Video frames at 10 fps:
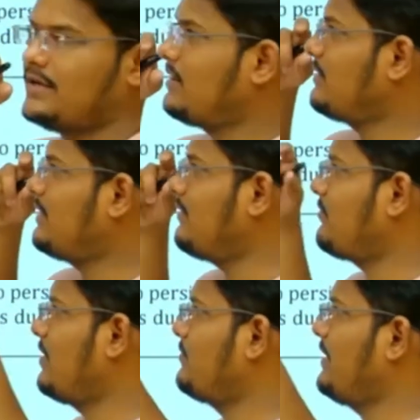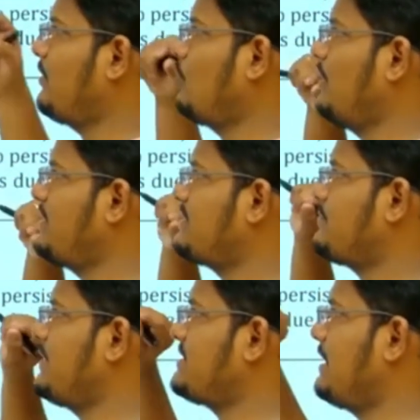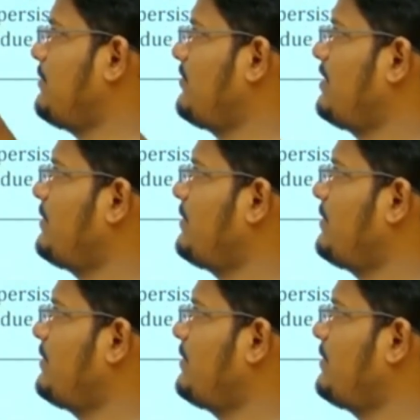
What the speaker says: then from there only this PCB will be